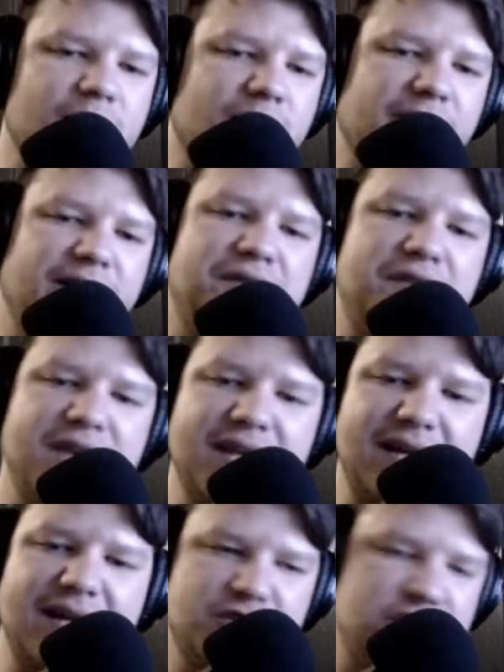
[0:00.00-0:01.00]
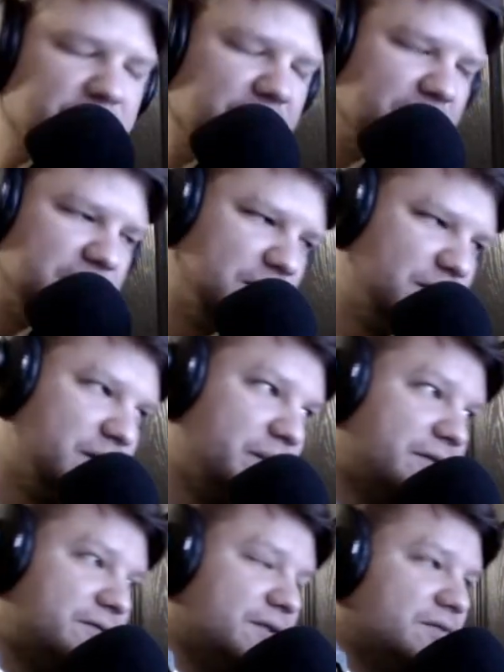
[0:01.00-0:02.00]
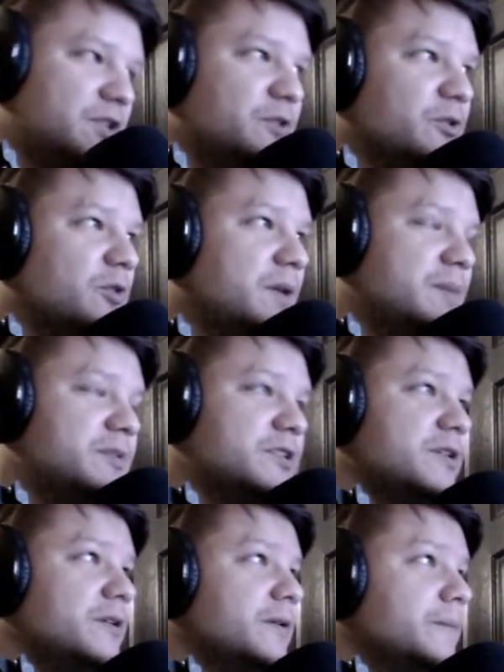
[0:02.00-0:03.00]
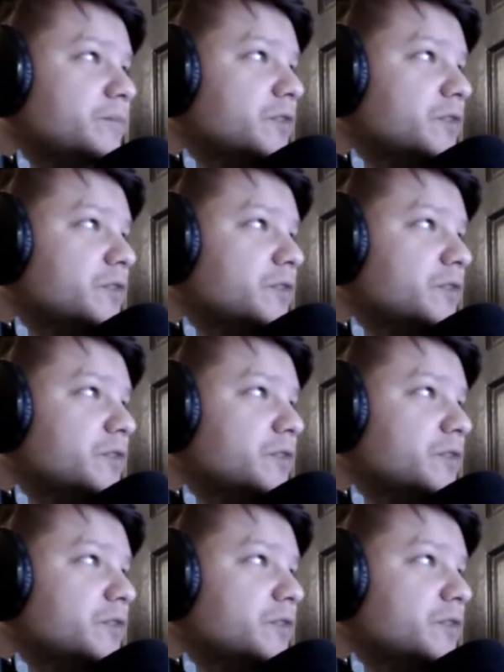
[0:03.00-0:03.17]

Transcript: And then I cheated on her with my 15 year old babysitter.